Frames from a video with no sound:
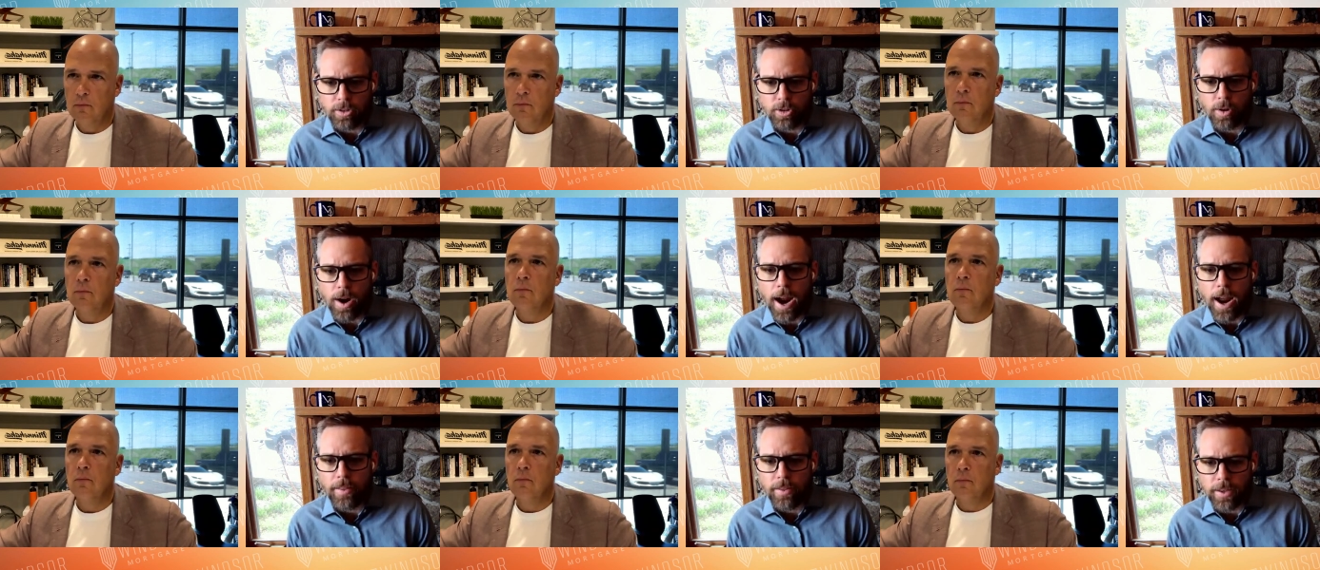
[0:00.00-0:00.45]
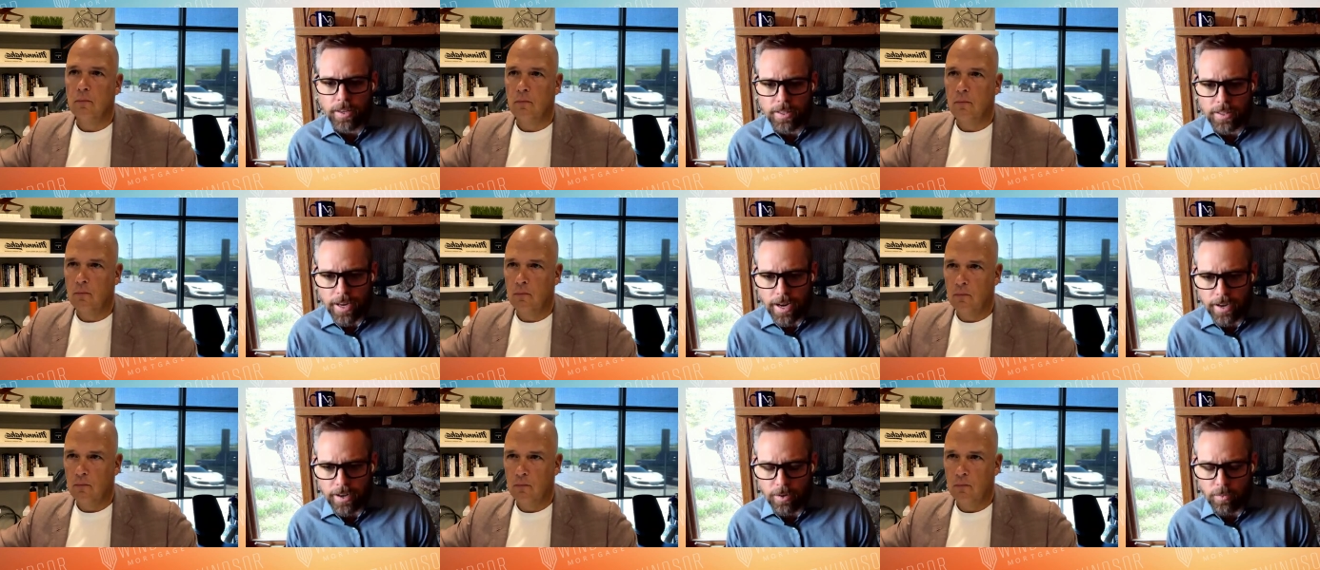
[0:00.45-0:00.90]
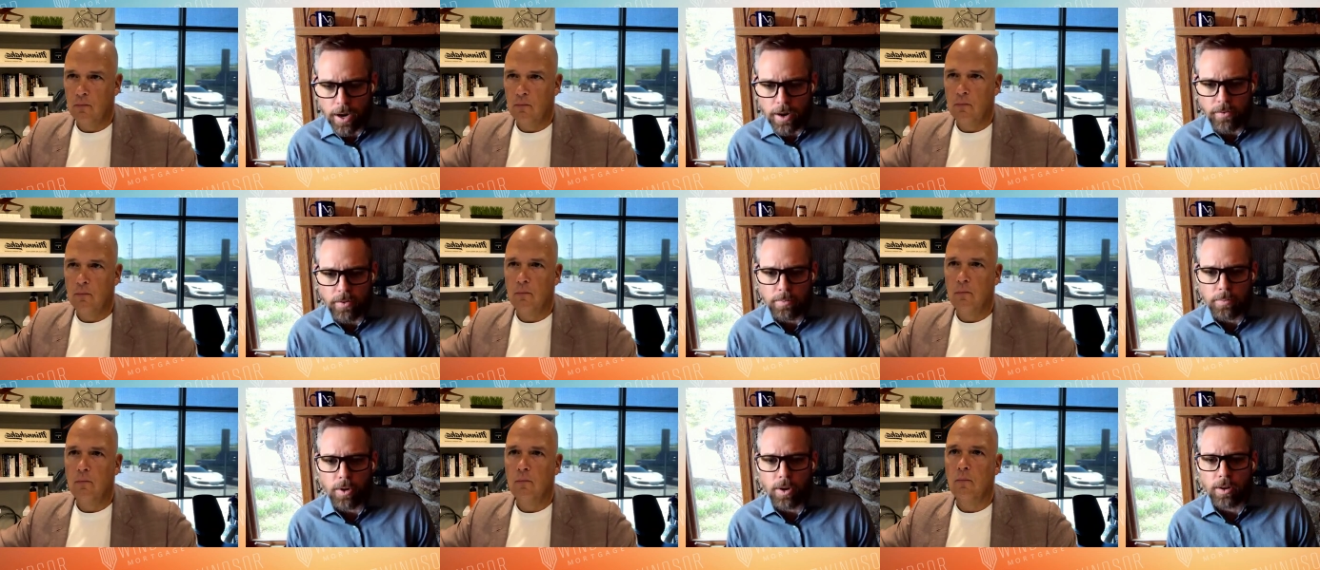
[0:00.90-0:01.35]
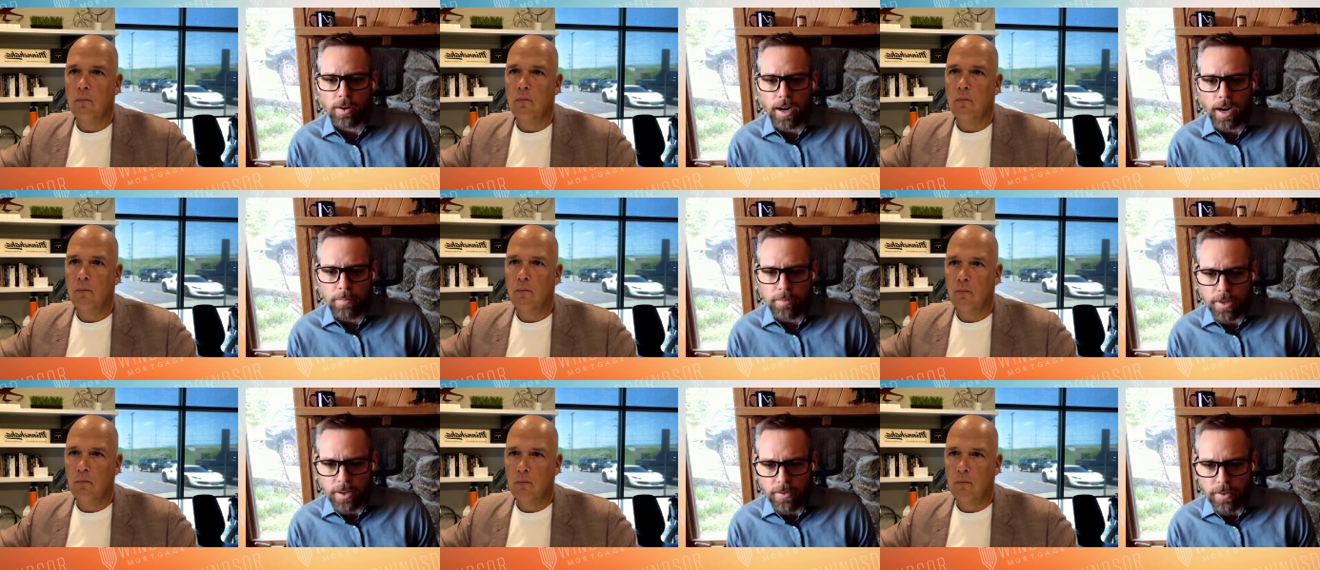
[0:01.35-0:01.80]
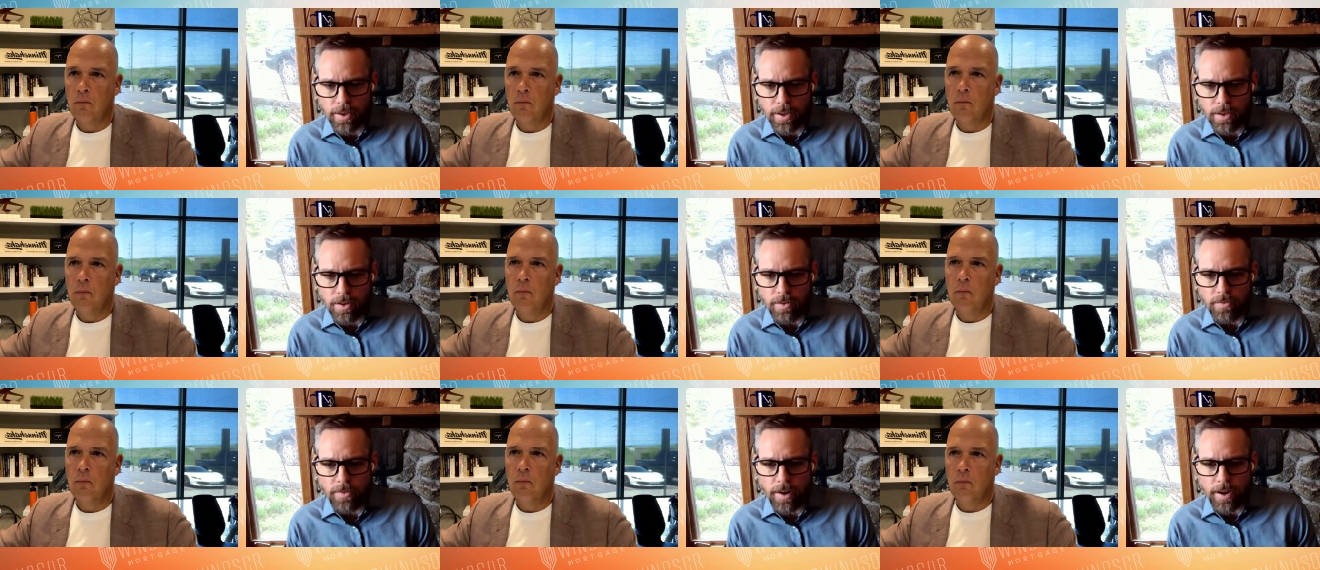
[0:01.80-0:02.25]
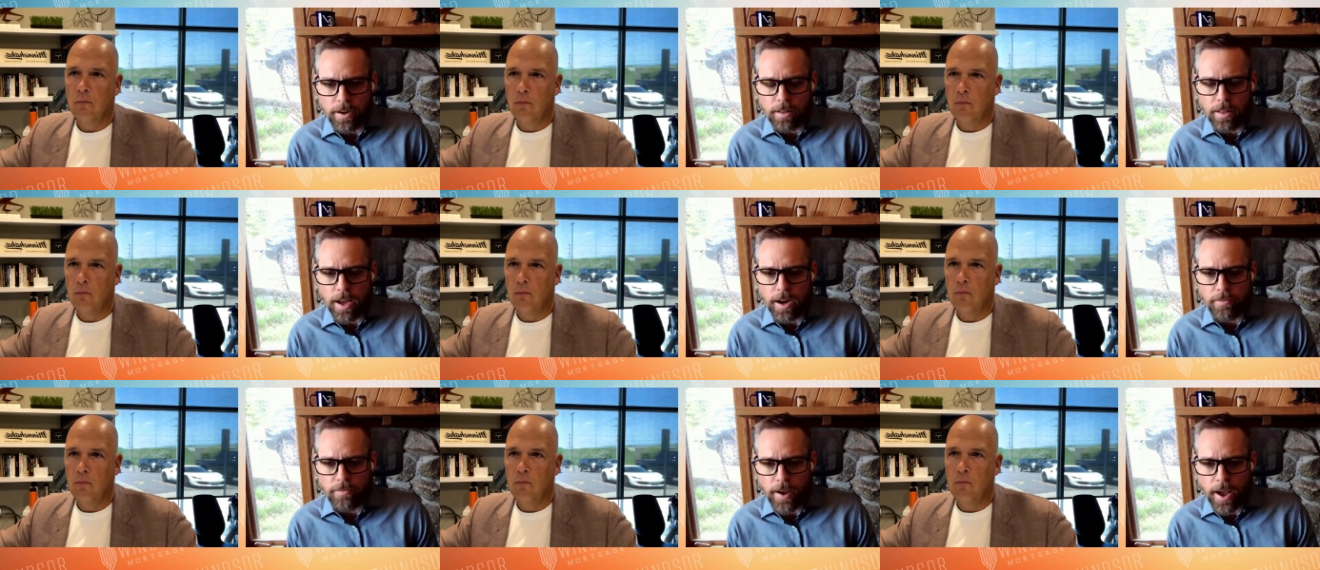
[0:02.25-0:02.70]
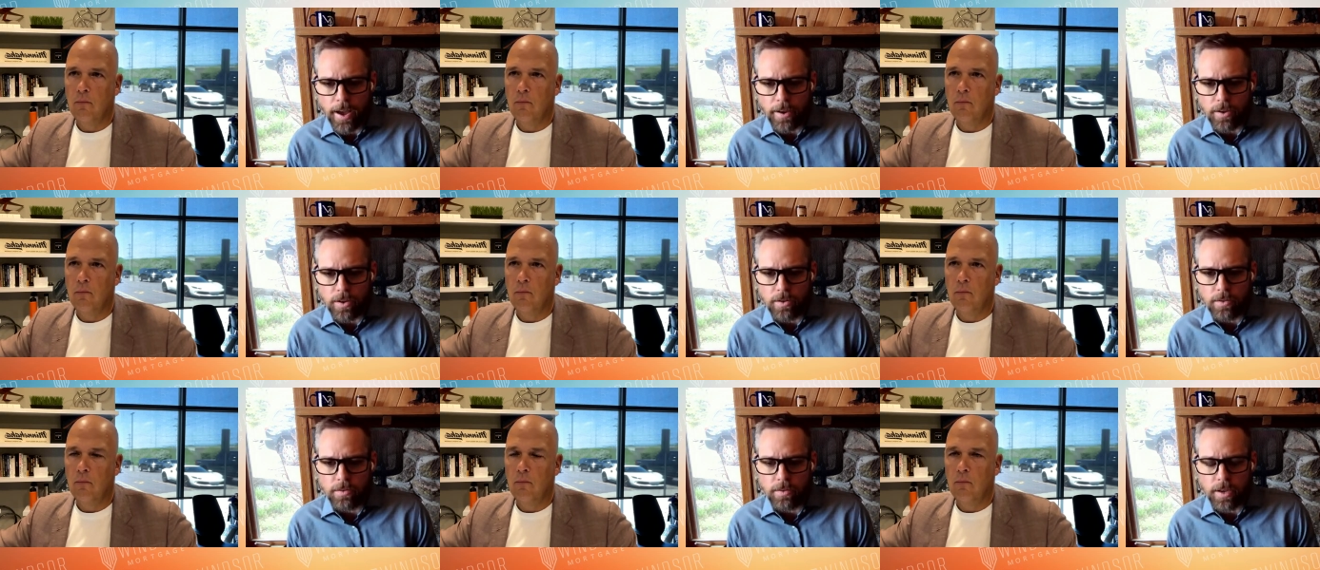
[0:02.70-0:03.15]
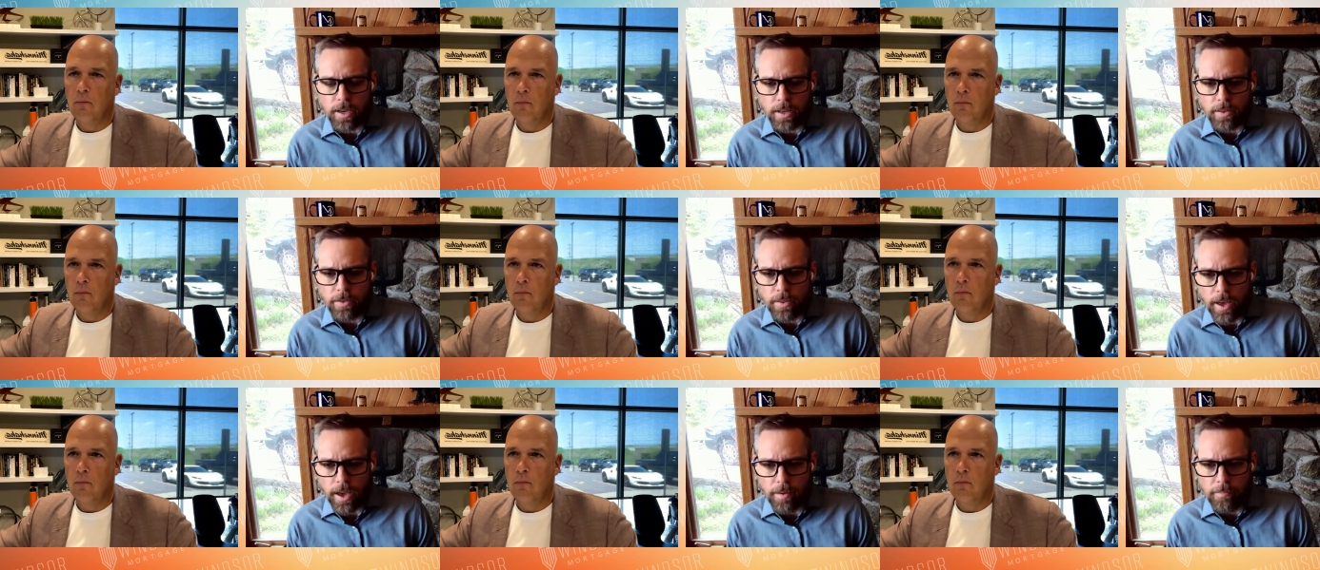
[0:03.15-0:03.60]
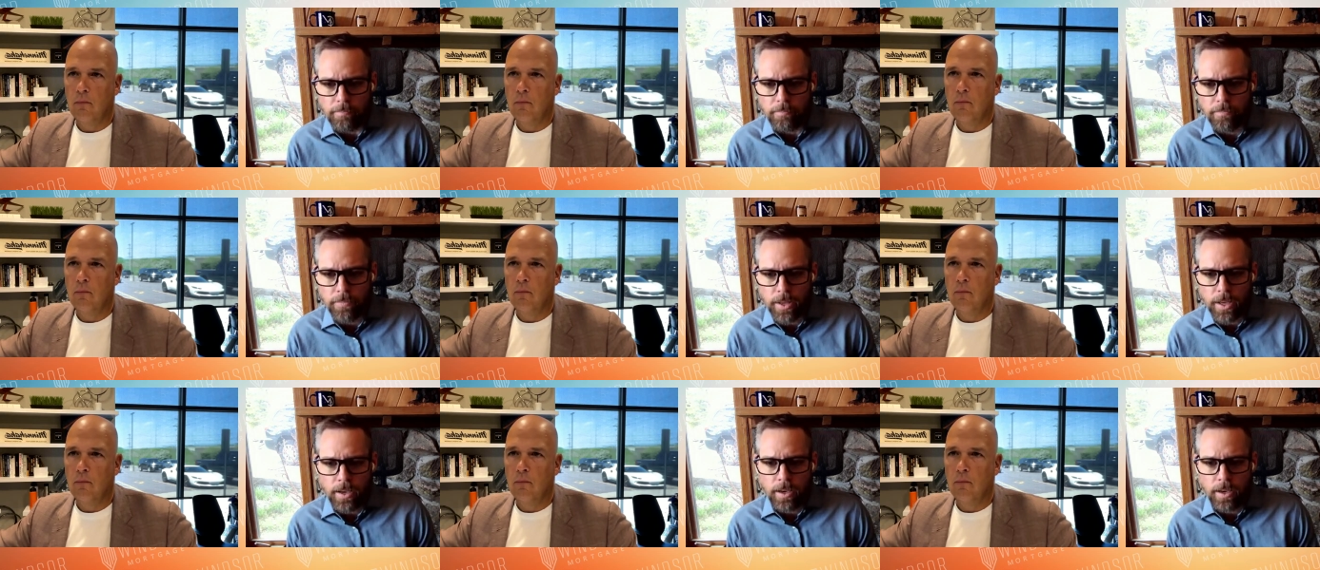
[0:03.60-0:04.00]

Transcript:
Speaker 1: Try these data and waiver programs. I think you'll find a lot of value in them.